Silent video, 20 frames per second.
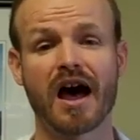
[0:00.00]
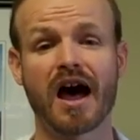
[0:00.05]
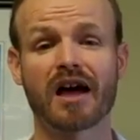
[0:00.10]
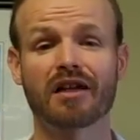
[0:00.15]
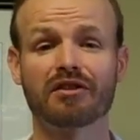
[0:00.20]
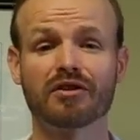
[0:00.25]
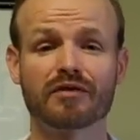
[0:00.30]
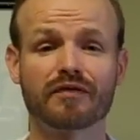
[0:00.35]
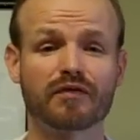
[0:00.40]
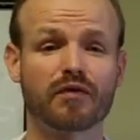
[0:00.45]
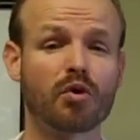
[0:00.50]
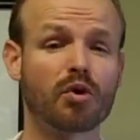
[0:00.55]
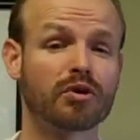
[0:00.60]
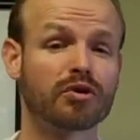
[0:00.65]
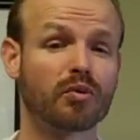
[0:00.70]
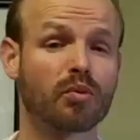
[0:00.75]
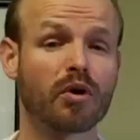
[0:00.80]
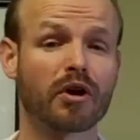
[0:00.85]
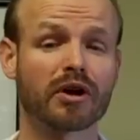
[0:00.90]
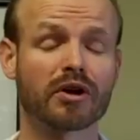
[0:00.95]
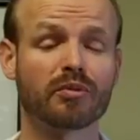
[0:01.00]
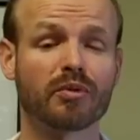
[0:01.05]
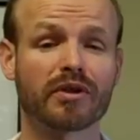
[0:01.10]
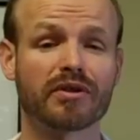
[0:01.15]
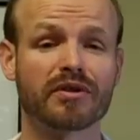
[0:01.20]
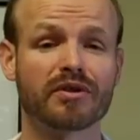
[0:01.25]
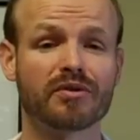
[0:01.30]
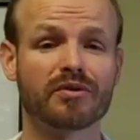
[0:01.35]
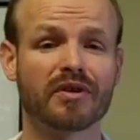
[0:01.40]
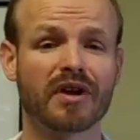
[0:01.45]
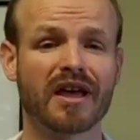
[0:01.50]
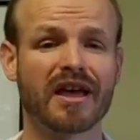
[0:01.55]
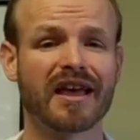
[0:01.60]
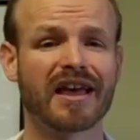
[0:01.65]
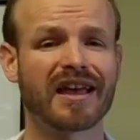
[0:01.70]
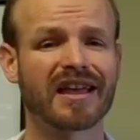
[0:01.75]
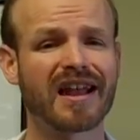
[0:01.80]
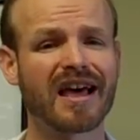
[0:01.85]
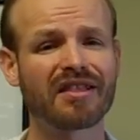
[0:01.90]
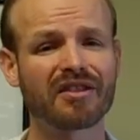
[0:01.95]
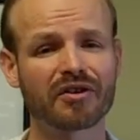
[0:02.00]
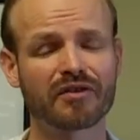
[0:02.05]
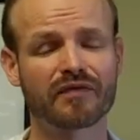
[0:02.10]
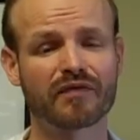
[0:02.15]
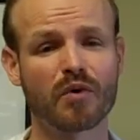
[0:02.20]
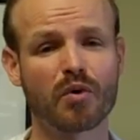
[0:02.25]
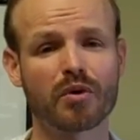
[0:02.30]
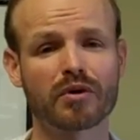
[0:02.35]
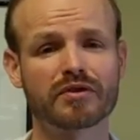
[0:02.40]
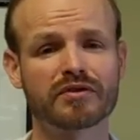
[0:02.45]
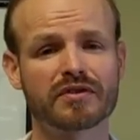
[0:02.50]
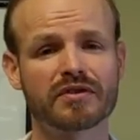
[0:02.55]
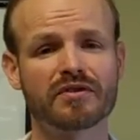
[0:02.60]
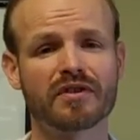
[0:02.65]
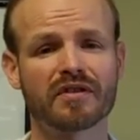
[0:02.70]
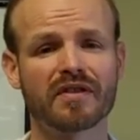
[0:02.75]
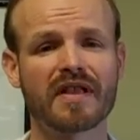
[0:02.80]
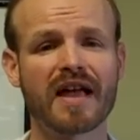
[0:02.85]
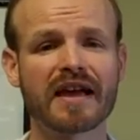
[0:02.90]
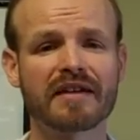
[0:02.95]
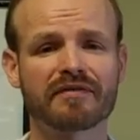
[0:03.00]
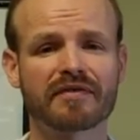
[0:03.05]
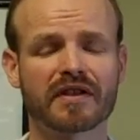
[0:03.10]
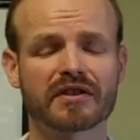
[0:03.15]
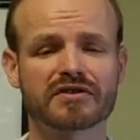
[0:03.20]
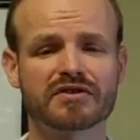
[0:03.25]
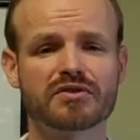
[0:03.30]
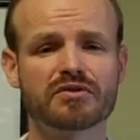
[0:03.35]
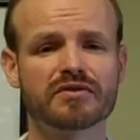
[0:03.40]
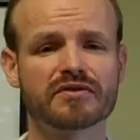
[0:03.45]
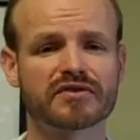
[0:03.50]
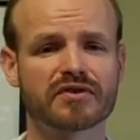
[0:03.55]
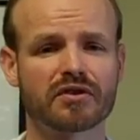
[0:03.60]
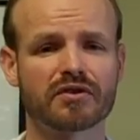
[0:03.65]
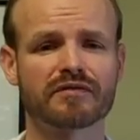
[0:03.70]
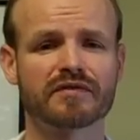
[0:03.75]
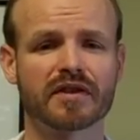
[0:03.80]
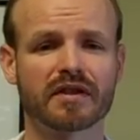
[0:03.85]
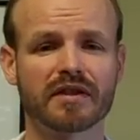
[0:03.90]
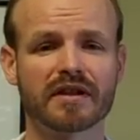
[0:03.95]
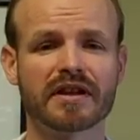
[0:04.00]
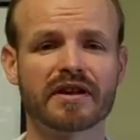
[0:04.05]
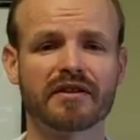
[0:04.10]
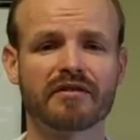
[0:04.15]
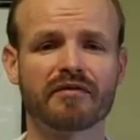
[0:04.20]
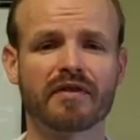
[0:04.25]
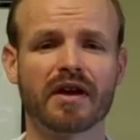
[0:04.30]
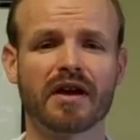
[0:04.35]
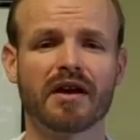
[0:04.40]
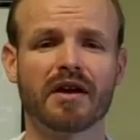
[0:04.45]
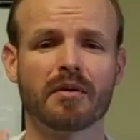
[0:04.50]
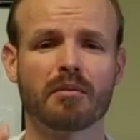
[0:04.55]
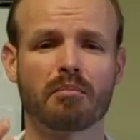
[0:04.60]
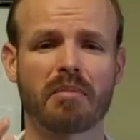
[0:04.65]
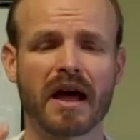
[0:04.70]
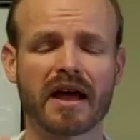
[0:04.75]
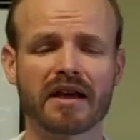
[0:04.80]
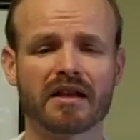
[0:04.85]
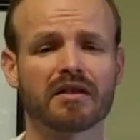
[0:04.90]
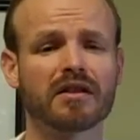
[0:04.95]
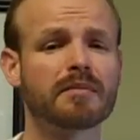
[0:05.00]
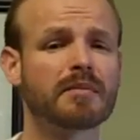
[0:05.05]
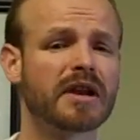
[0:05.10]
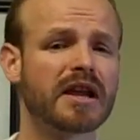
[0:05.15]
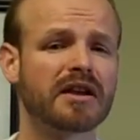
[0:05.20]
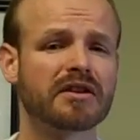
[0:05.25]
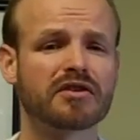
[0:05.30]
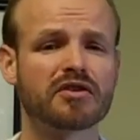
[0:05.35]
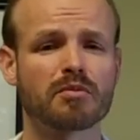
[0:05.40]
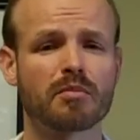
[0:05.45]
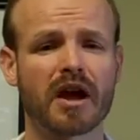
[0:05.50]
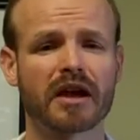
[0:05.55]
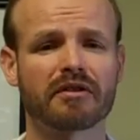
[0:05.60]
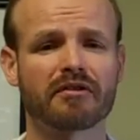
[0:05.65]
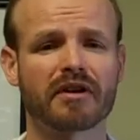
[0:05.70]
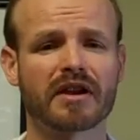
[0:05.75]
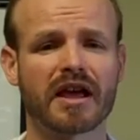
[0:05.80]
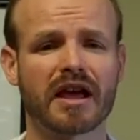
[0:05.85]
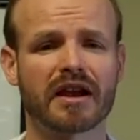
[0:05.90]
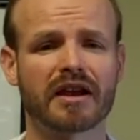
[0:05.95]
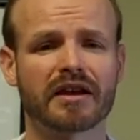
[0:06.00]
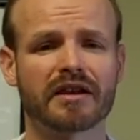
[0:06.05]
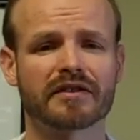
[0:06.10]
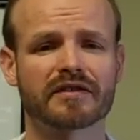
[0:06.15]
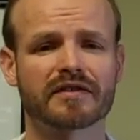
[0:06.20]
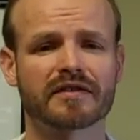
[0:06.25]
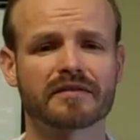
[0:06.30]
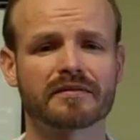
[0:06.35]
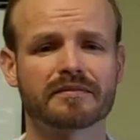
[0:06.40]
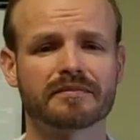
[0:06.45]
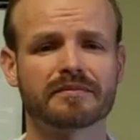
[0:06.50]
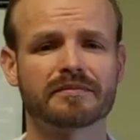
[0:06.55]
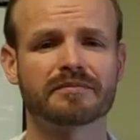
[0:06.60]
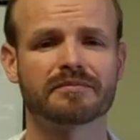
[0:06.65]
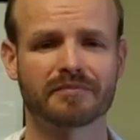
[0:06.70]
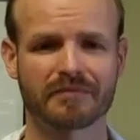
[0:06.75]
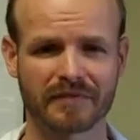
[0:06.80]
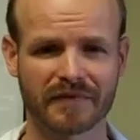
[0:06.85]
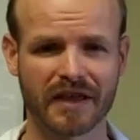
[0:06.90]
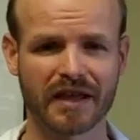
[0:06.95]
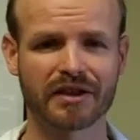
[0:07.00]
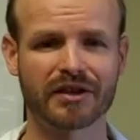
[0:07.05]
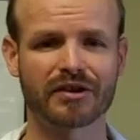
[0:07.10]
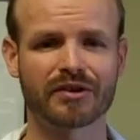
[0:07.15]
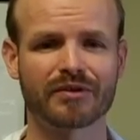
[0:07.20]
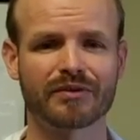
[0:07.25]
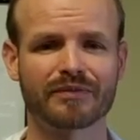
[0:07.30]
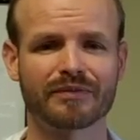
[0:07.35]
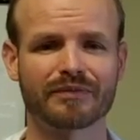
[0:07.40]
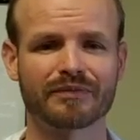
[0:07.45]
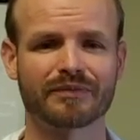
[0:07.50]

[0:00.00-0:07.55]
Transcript: I look forward to working with you, and I look forward to the life that you deserve to live by eliminating your migraine headaches. Thank you.